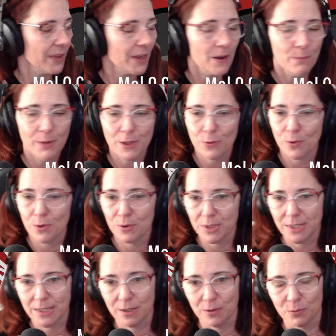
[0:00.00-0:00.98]
My throat
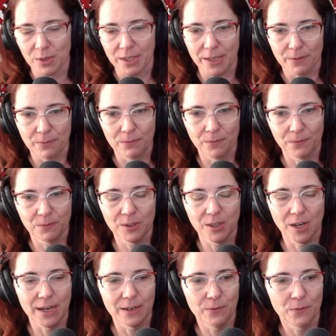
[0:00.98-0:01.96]
is still really
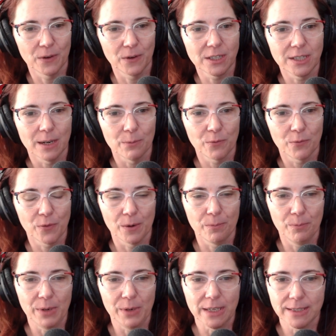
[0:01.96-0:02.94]
kind of fucked up from
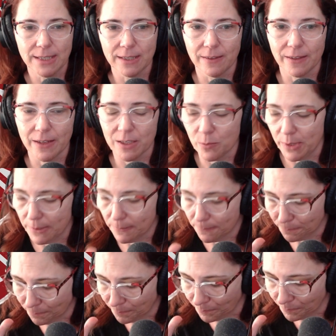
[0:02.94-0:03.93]
being sick last week.
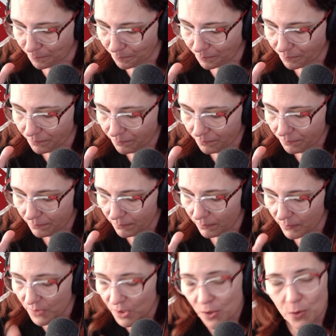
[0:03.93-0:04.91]

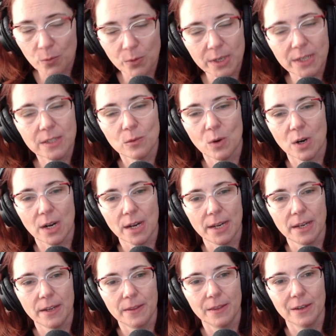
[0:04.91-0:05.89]
So the reason
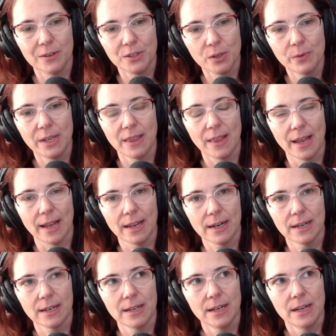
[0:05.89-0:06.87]
why they're doing that
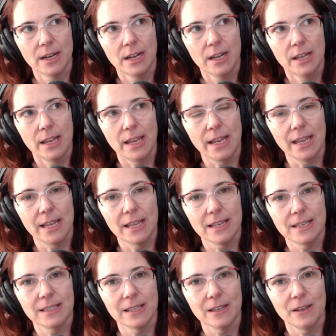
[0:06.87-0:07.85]

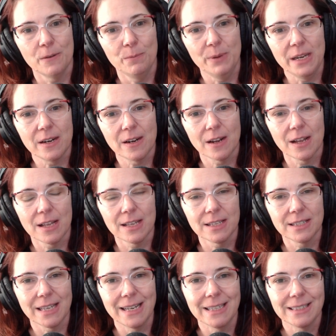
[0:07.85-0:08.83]
is
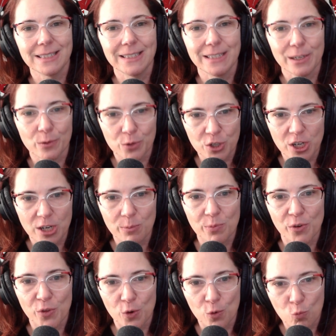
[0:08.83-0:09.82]
because it's still
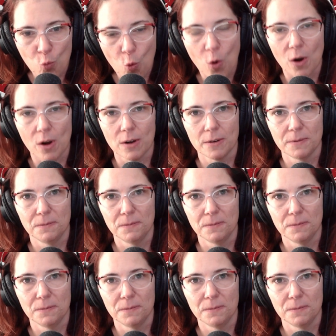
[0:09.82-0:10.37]
cheaper than war.